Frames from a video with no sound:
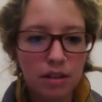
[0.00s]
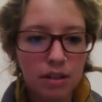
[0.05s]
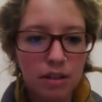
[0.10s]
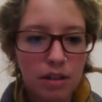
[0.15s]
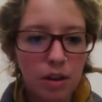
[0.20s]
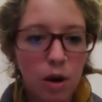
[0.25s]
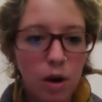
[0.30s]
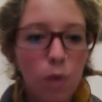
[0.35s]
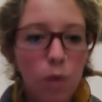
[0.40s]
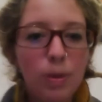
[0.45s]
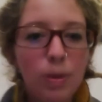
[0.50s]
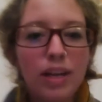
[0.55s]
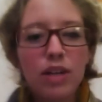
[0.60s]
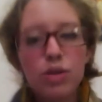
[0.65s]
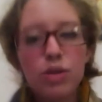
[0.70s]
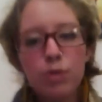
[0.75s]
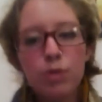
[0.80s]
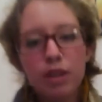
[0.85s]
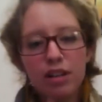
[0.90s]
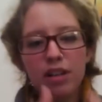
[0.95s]
Or we can
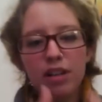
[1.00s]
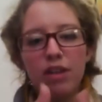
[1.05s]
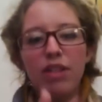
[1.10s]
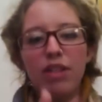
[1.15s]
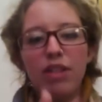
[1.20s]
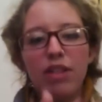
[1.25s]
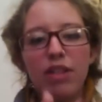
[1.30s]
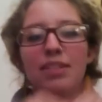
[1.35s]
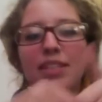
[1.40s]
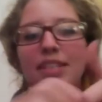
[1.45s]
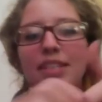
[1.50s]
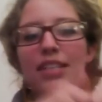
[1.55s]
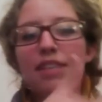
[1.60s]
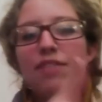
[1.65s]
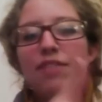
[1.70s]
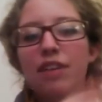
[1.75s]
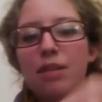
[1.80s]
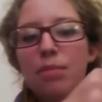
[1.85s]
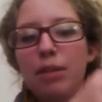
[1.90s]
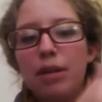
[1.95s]
twiddle our thumbs and
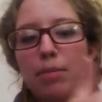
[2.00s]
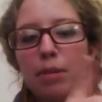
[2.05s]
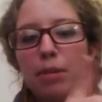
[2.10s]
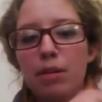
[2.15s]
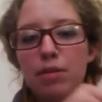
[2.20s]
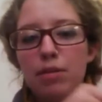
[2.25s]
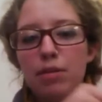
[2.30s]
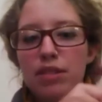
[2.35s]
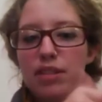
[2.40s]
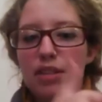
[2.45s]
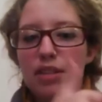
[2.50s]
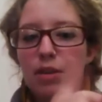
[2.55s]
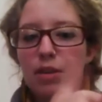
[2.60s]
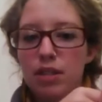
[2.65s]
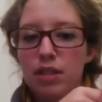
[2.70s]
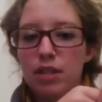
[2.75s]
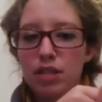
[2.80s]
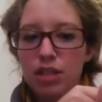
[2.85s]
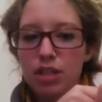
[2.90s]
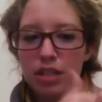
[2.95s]
see if anybody posts a
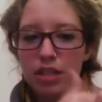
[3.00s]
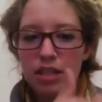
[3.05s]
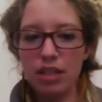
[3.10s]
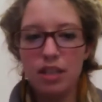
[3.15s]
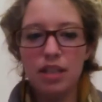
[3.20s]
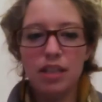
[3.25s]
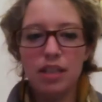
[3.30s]
question.